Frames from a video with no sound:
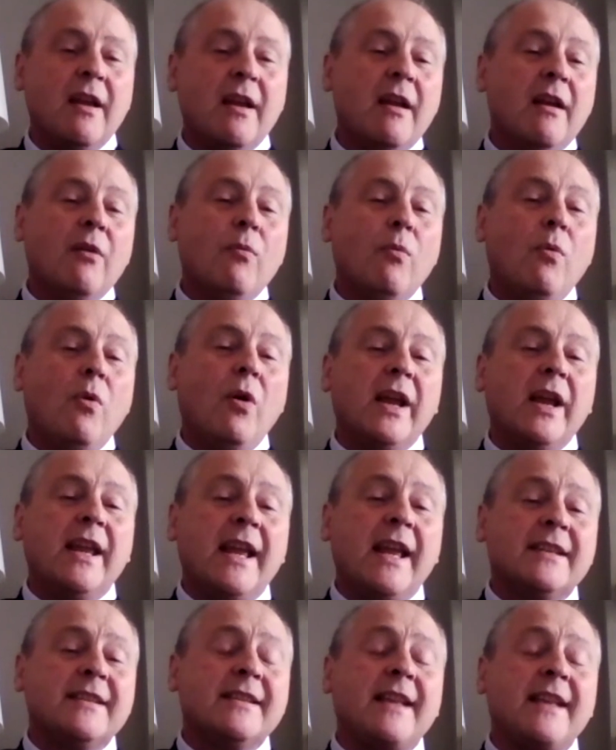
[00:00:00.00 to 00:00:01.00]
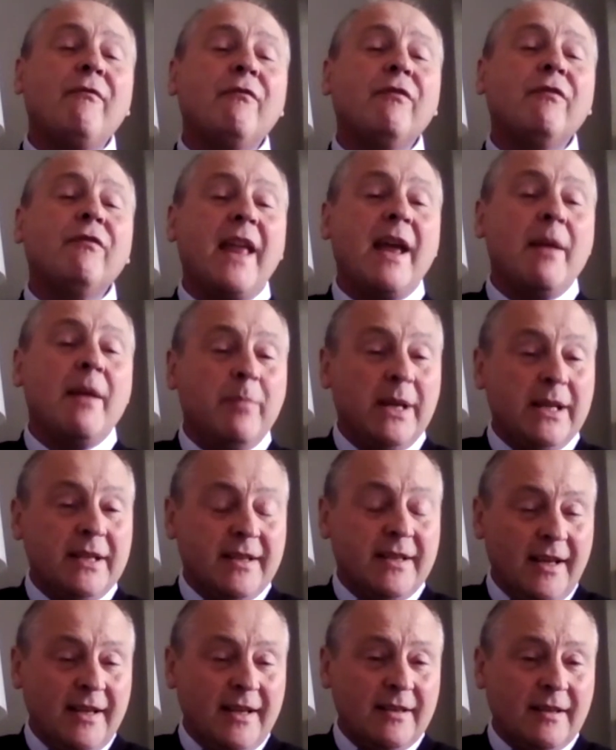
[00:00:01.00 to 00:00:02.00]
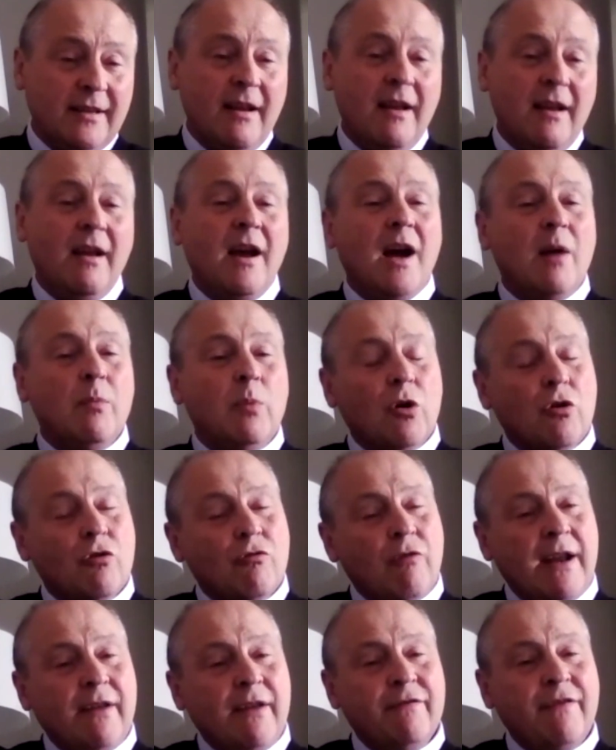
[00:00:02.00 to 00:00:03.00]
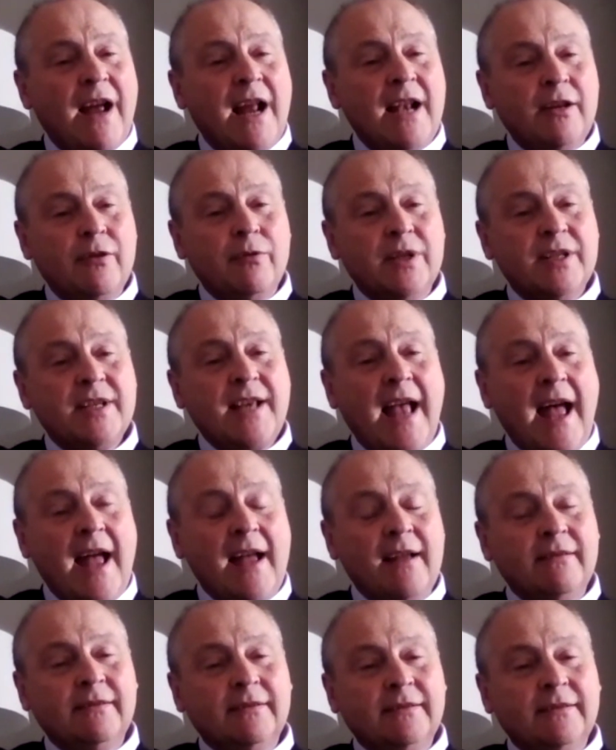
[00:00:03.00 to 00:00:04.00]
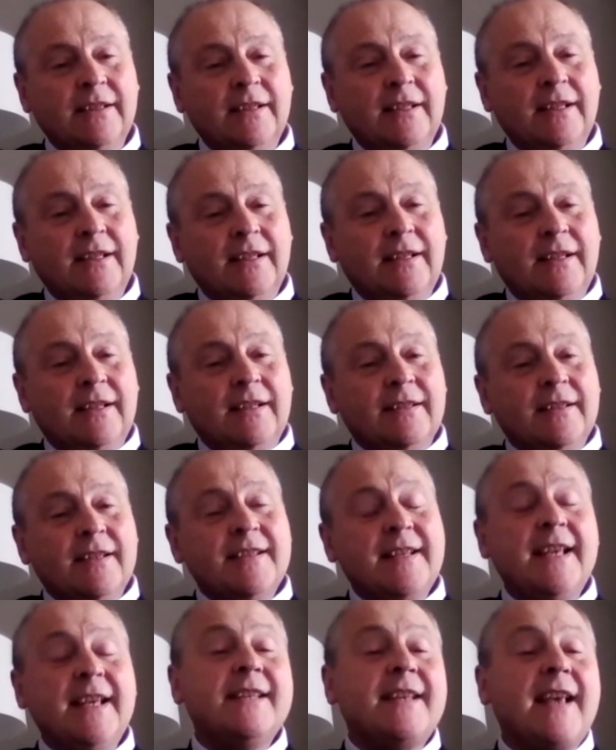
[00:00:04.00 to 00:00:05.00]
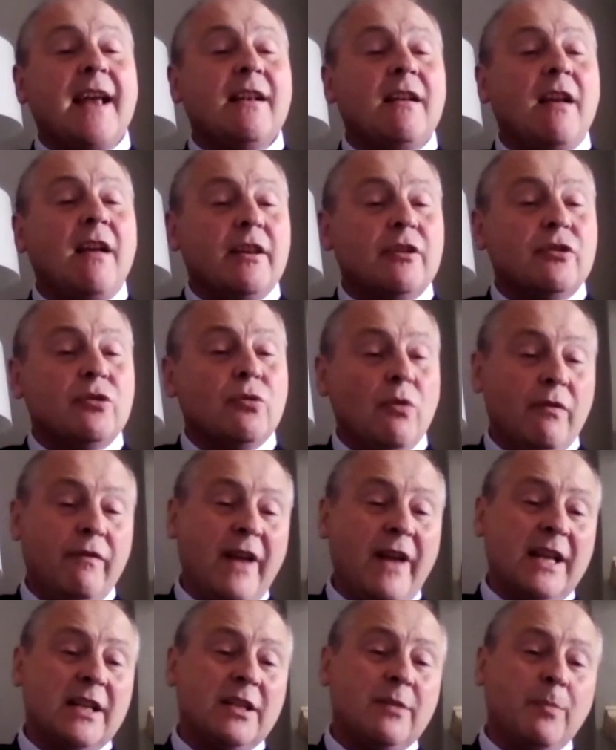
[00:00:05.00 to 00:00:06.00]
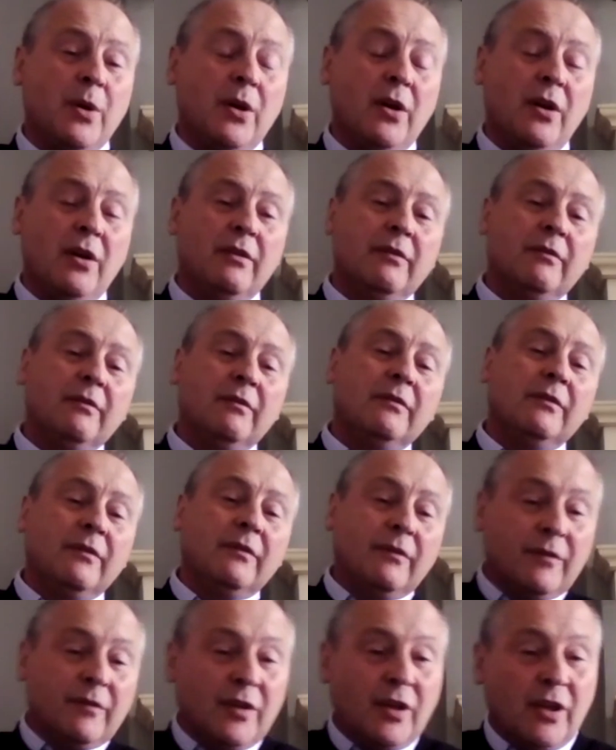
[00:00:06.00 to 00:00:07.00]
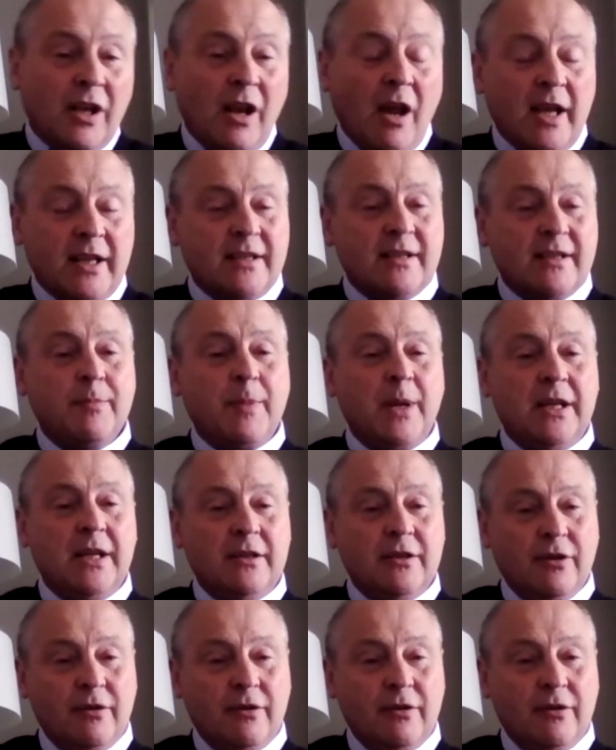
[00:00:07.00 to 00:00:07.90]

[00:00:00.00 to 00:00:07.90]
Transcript: what he has done for their business and what great value it's at. Does he sound like the sort of expert that you'd like to speak to?